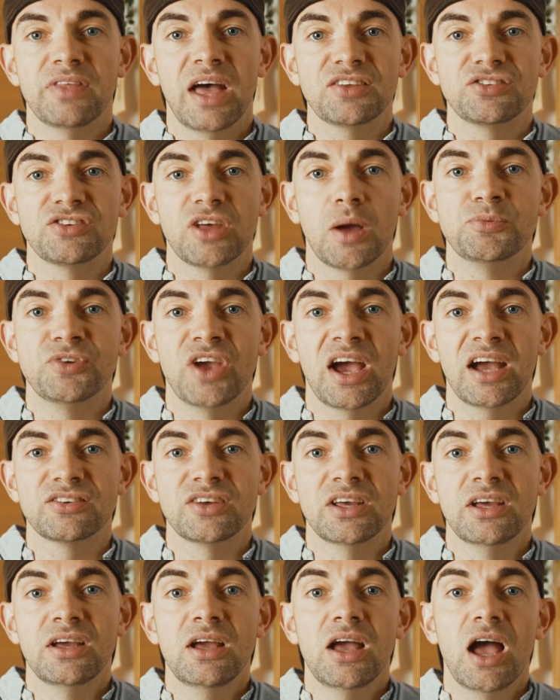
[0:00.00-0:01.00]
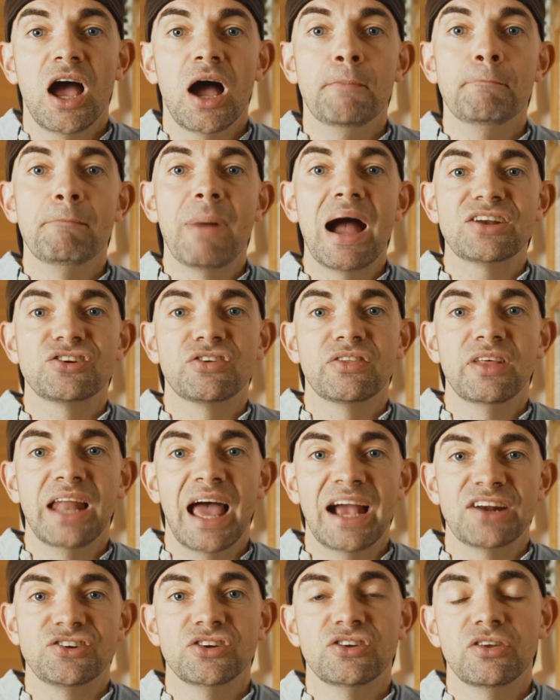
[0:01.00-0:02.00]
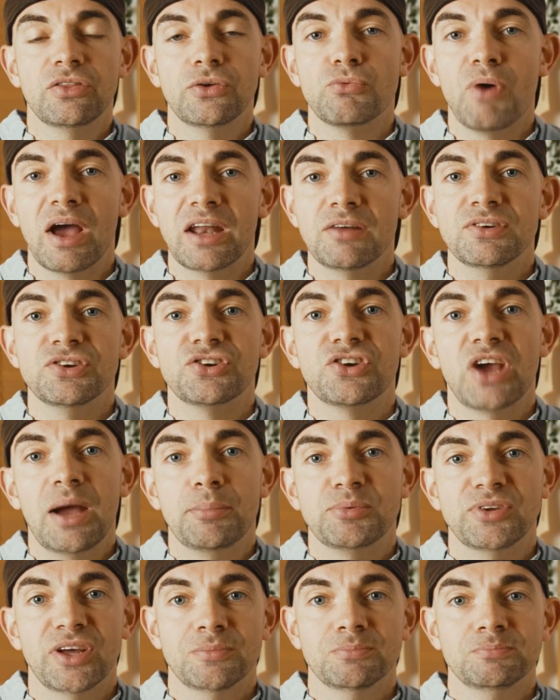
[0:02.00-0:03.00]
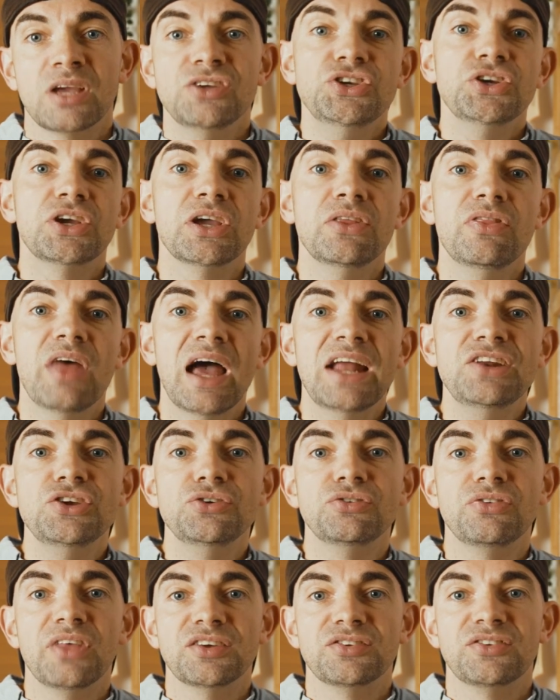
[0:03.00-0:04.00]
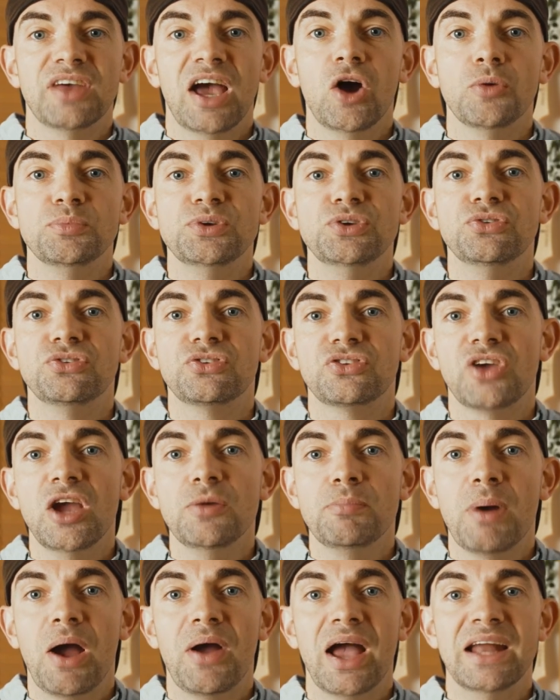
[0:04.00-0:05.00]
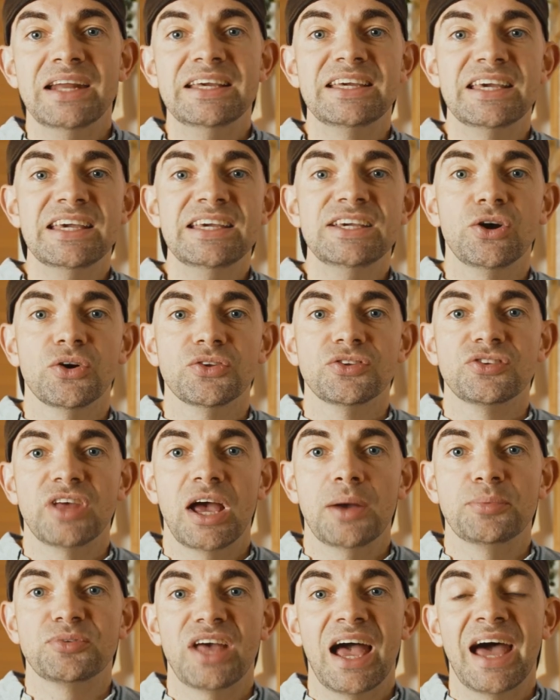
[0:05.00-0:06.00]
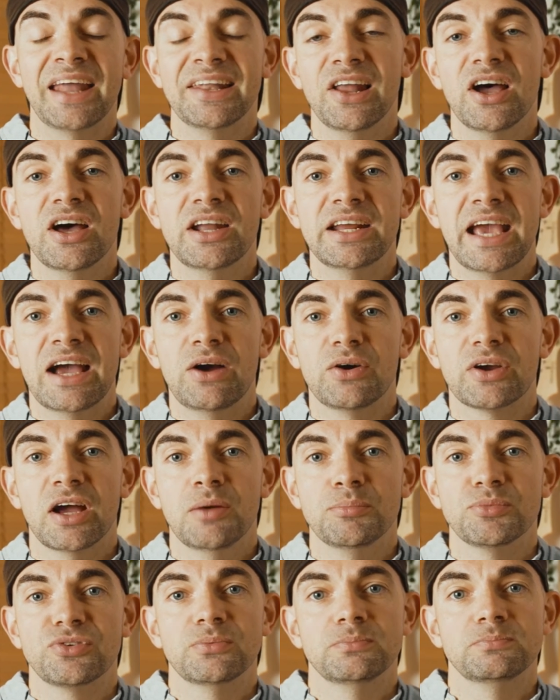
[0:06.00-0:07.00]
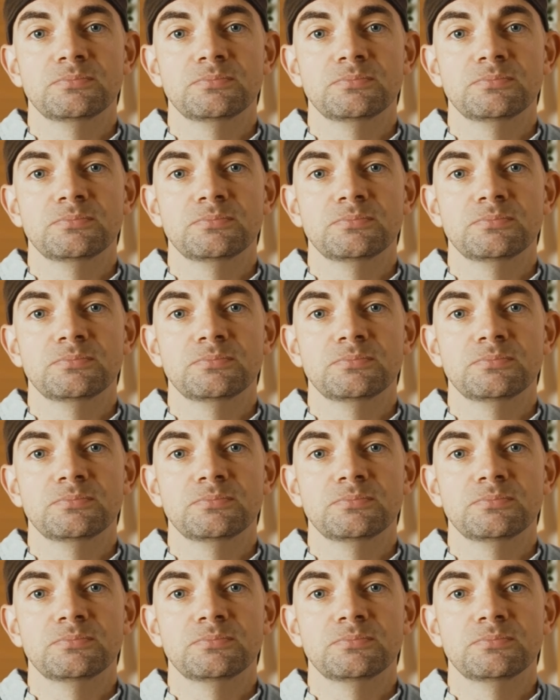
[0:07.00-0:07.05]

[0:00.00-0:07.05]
that subject and match the lecture to the relevant chapter. You can then use this to help you scope out any key concepts and learning outcomes.